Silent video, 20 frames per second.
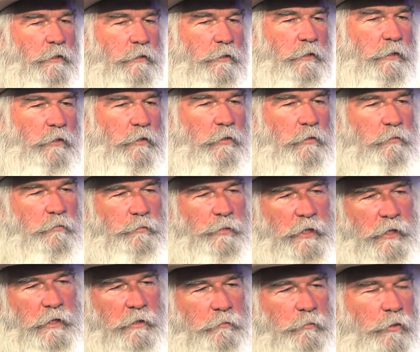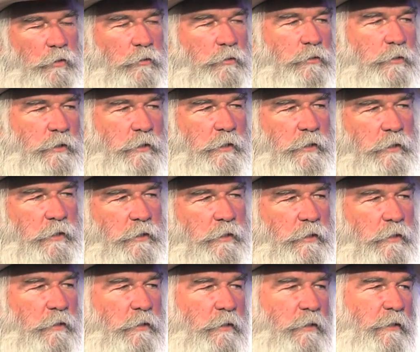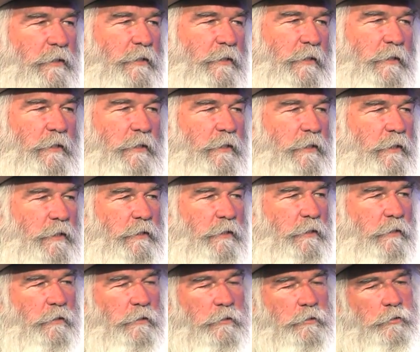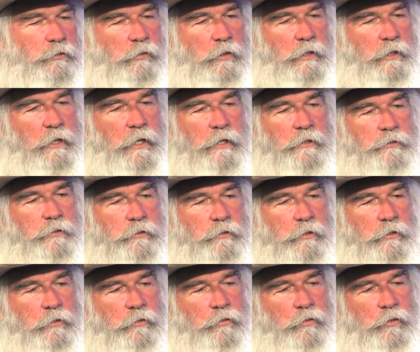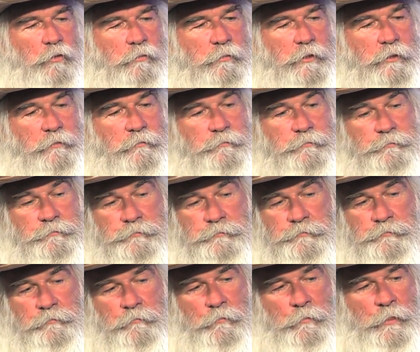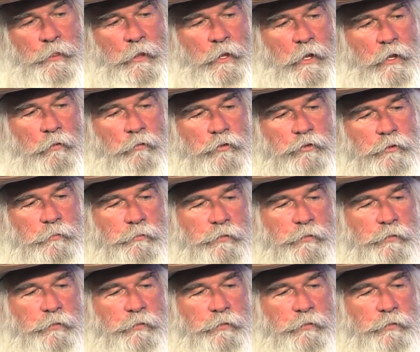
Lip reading: there, in Panama City, and so I got to know them and was a